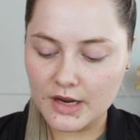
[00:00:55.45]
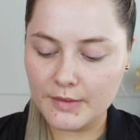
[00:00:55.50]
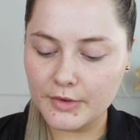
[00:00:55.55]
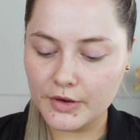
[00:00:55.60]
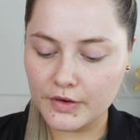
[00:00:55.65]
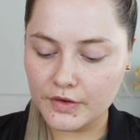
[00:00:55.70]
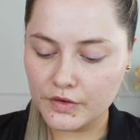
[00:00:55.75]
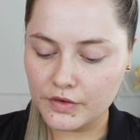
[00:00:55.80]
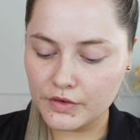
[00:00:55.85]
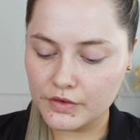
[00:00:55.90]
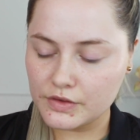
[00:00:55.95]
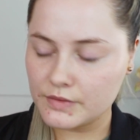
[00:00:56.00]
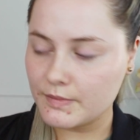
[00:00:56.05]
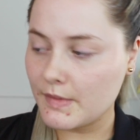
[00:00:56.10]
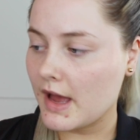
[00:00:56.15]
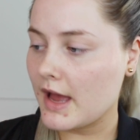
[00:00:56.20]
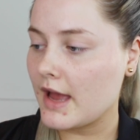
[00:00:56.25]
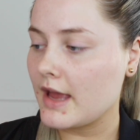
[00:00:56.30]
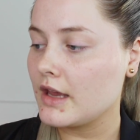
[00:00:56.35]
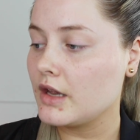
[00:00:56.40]
I'm going to use
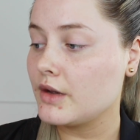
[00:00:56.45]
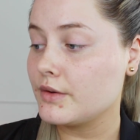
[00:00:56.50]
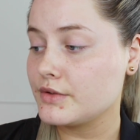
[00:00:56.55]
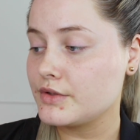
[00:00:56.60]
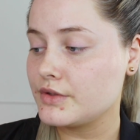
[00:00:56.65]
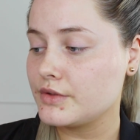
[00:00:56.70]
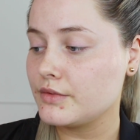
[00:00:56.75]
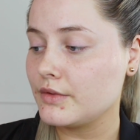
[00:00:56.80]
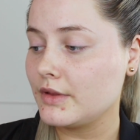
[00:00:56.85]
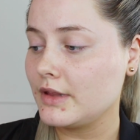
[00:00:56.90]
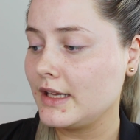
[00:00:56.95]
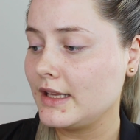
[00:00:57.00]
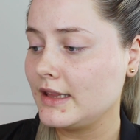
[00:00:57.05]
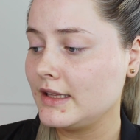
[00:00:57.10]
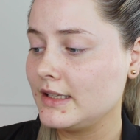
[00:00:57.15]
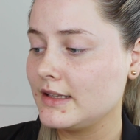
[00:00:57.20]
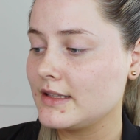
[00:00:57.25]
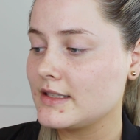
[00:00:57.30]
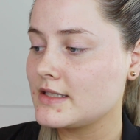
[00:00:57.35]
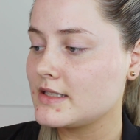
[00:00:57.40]
my go-to
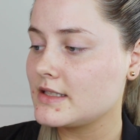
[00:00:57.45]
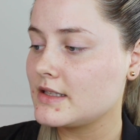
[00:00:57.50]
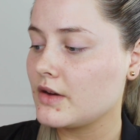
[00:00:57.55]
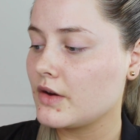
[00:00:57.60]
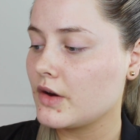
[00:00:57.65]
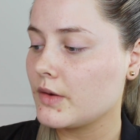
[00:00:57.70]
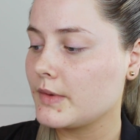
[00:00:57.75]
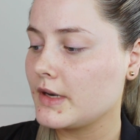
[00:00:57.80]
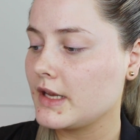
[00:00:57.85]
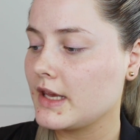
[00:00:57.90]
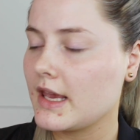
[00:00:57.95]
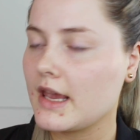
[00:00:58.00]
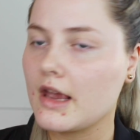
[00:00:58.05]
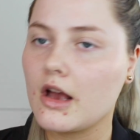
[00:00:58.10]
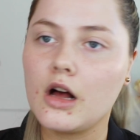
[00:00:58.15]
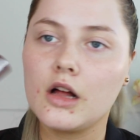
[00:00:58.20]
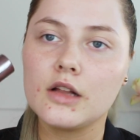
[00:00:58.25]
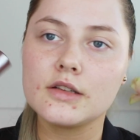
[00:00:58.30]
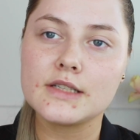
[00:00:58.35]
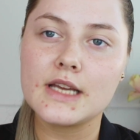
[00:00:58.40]
lately. This is the Urban Decay
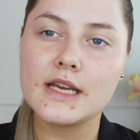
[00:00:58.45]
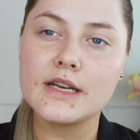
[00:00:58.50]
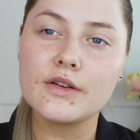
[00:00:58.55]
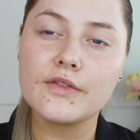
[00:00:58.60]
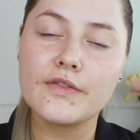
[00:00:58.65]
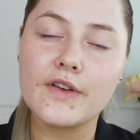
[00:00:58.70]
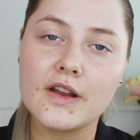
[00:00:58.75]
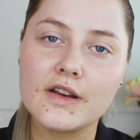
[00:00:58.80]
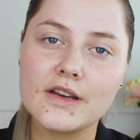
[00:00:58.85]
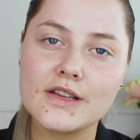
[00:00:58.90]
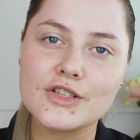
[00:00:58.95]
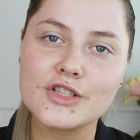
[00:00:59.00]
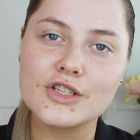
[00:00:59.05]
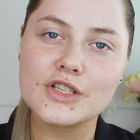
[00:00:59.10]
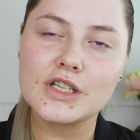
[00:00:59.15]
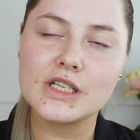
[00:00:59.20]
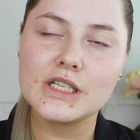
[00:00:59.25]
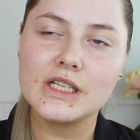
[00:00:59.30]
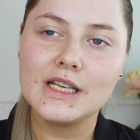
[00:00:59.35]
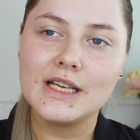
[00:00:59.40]
All Nighter
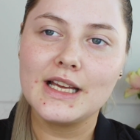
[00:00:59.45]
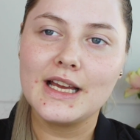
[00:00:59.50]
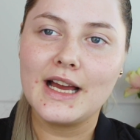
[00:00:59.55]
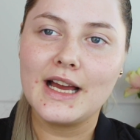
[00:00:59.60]
foundation.